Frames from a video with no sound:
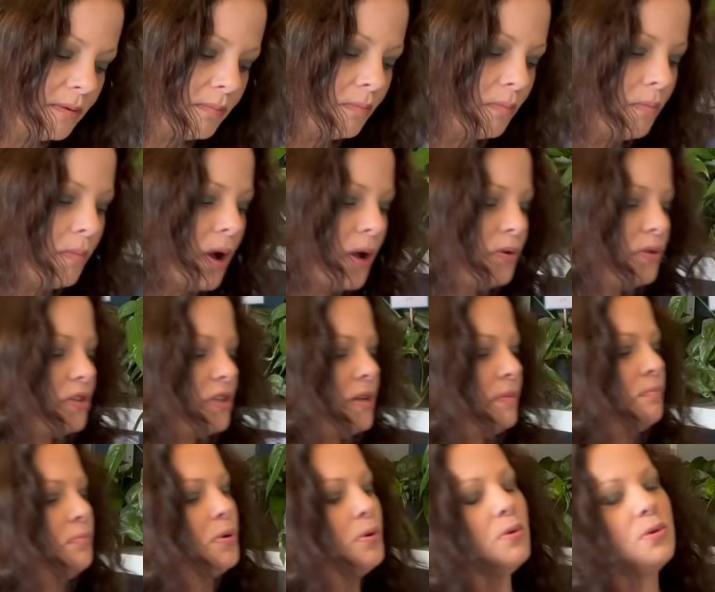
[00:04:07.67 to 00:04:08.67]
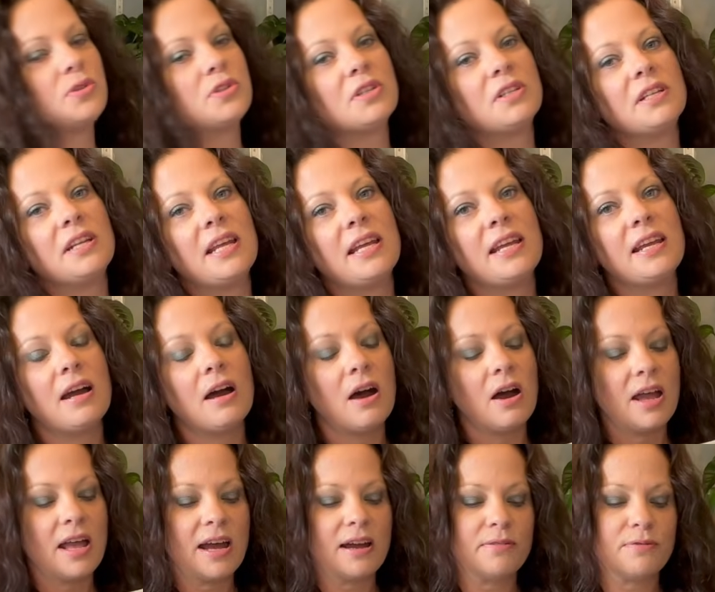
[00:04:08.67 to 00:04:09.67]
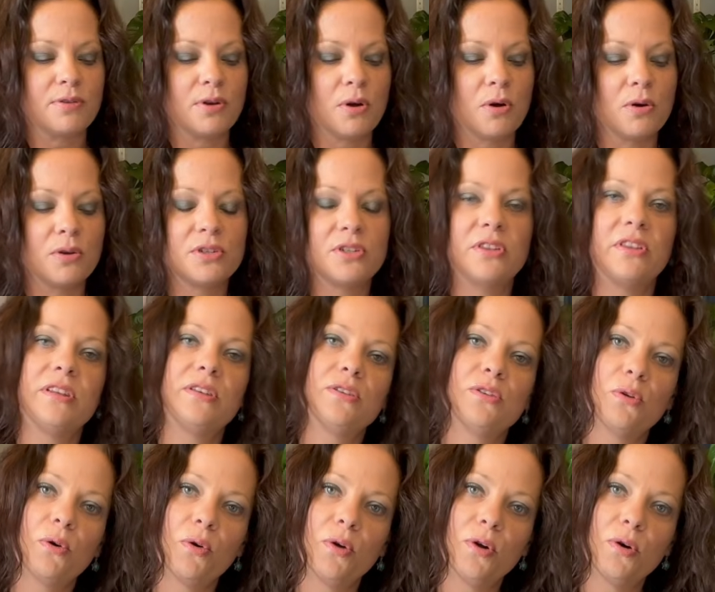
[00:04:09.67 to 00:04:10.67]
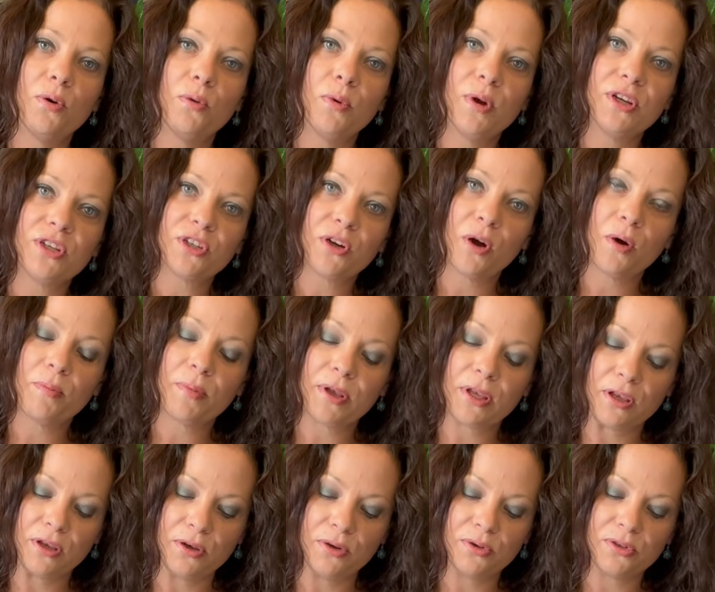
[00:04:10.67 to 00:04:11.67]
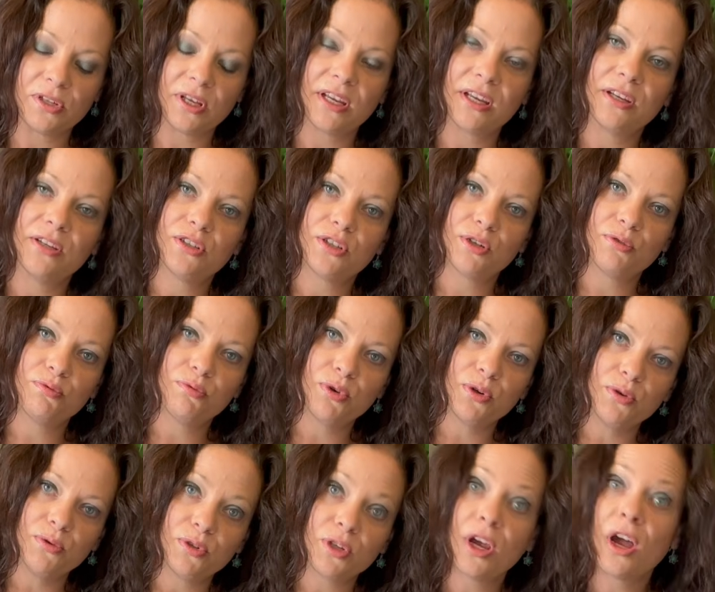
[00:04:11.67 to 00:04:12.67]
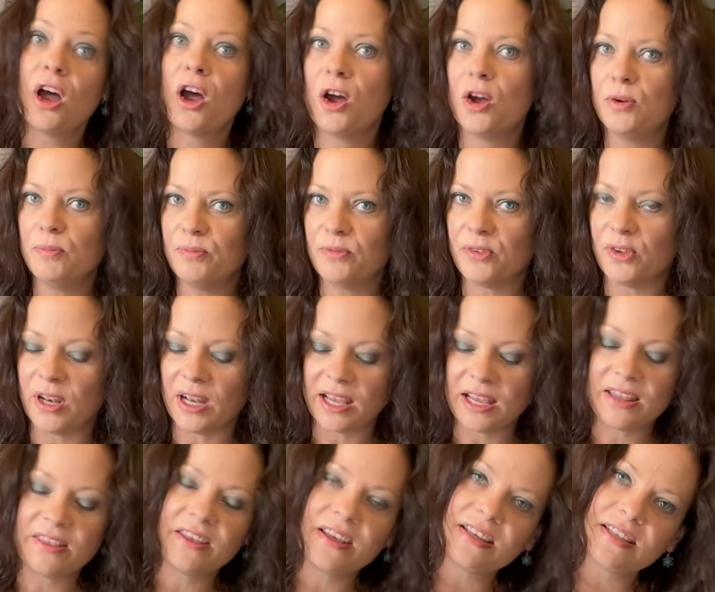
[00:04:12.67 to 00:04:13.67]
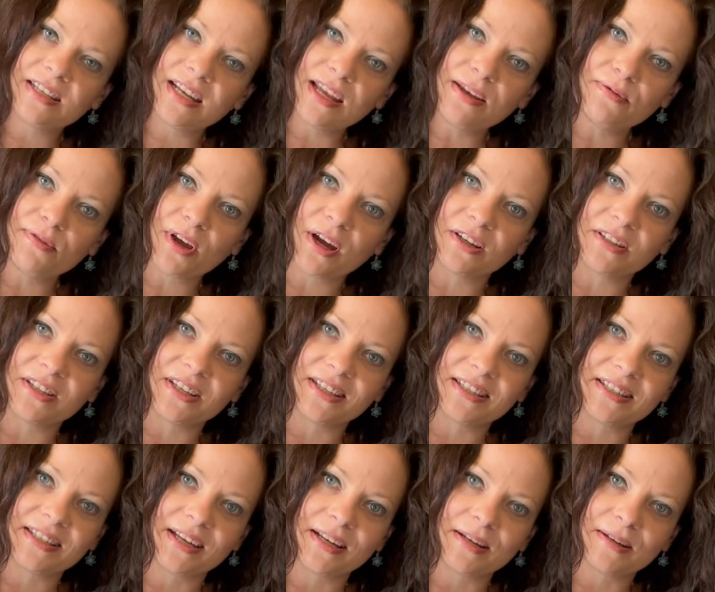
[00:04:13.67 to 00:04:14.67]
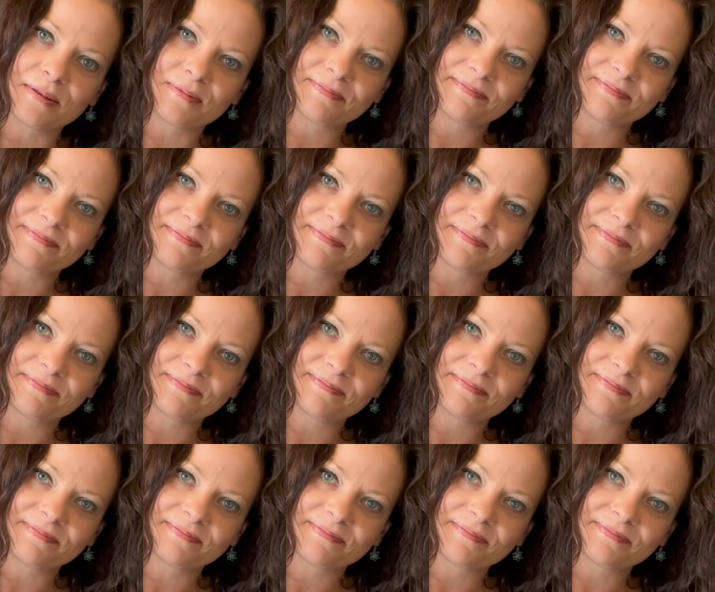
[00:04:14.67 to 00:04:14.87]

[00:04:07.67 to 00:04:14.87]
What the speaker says: most importantly, I have got the soil which I'll be using to root, hopefully, these leaf cuttings in.